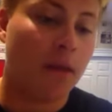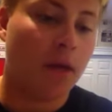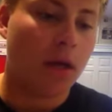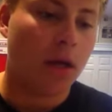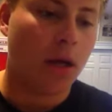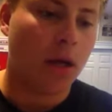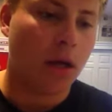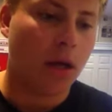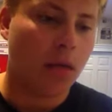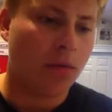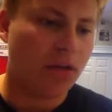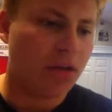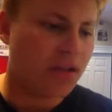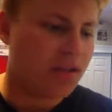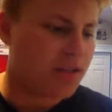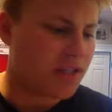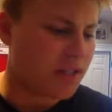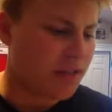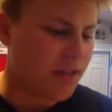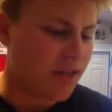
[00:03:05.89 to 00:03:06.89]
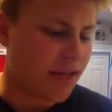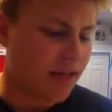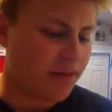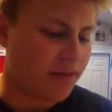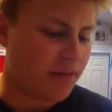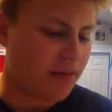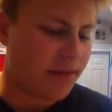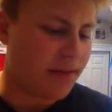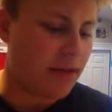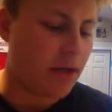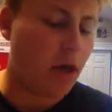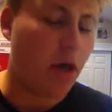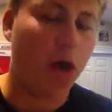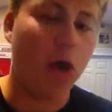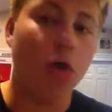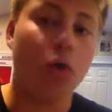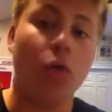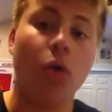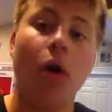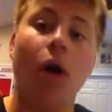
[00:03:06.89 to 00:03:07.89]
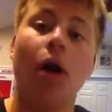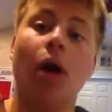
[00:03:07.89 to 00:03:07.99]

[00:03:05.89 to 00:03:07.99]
What else did they have in that tent? Oh,